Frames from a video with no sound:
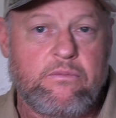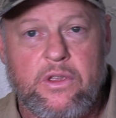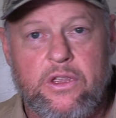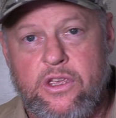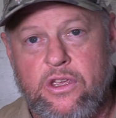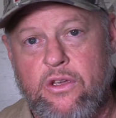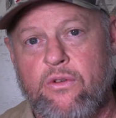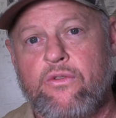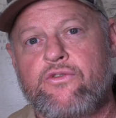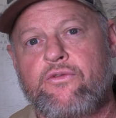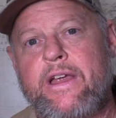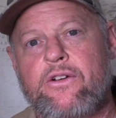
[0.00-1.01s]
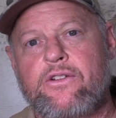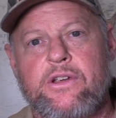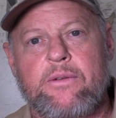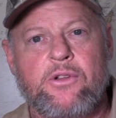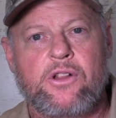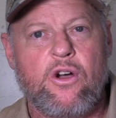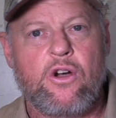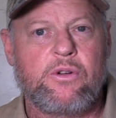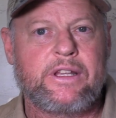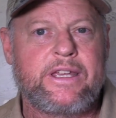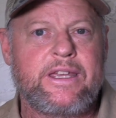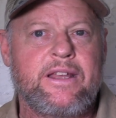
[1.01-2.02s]
huge readership
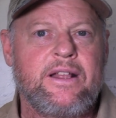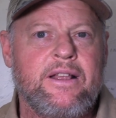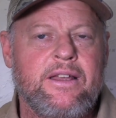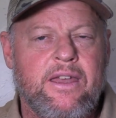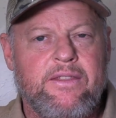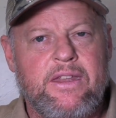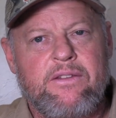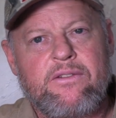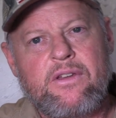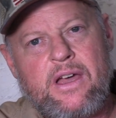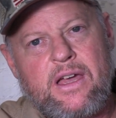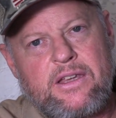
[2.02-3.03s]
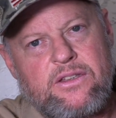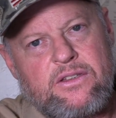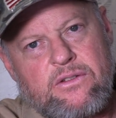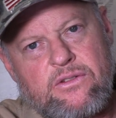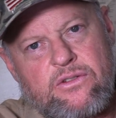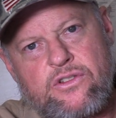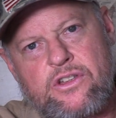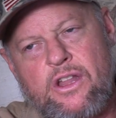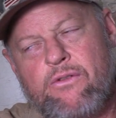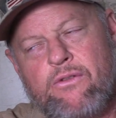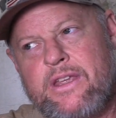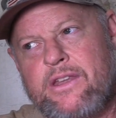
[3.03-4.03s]
globally. And then I
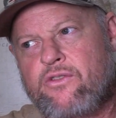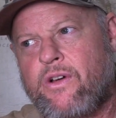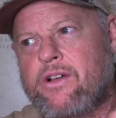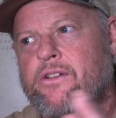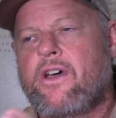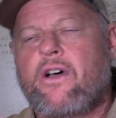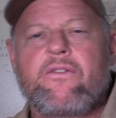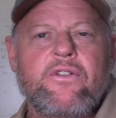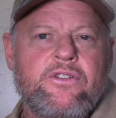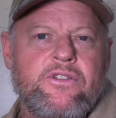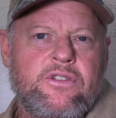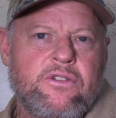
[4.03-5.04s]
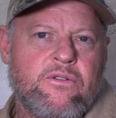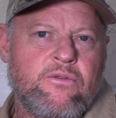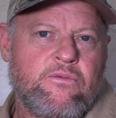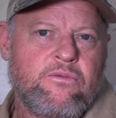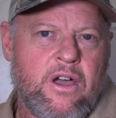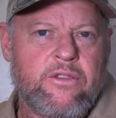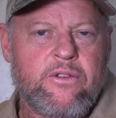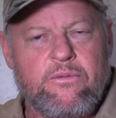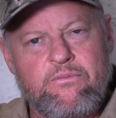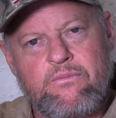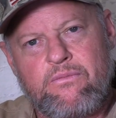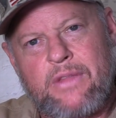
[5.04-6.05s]
slowly trickled over to other,
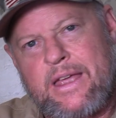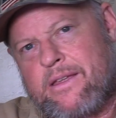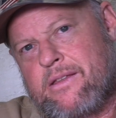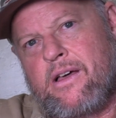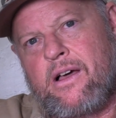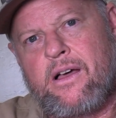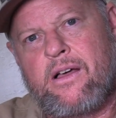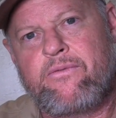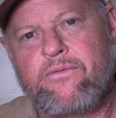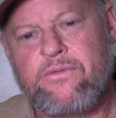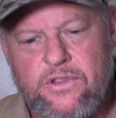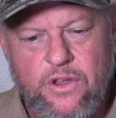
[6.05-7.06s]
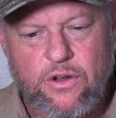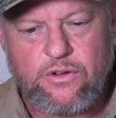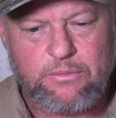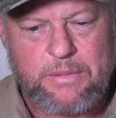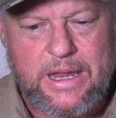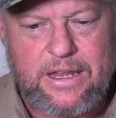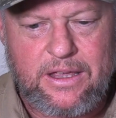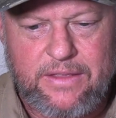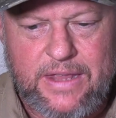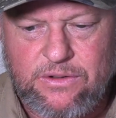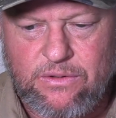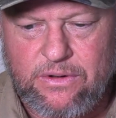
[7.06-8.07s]
like social media and
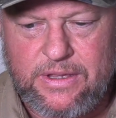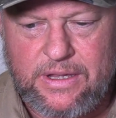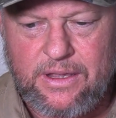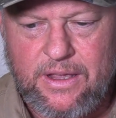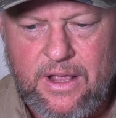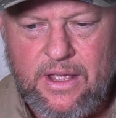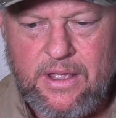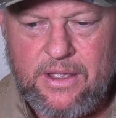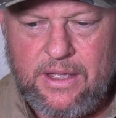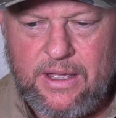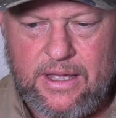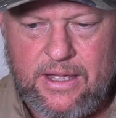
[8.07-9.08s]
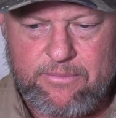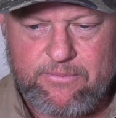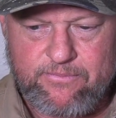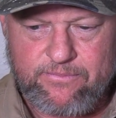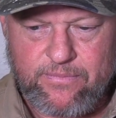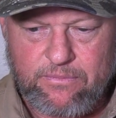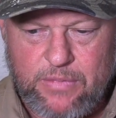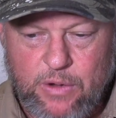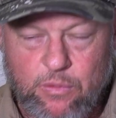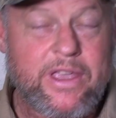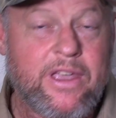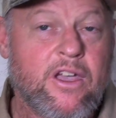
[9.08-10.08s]
that sort of thing. But
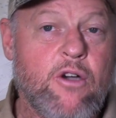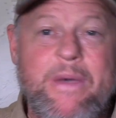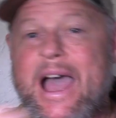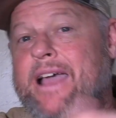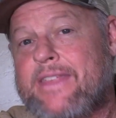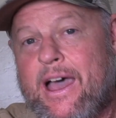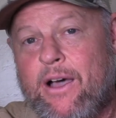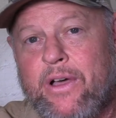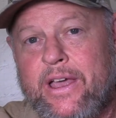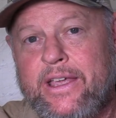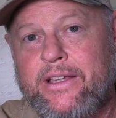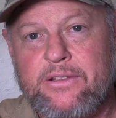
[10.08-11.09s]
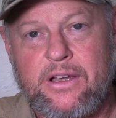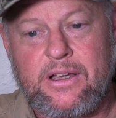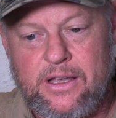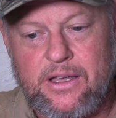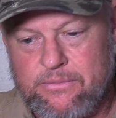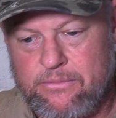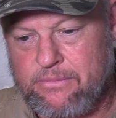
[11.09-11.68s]
we can go back that way. There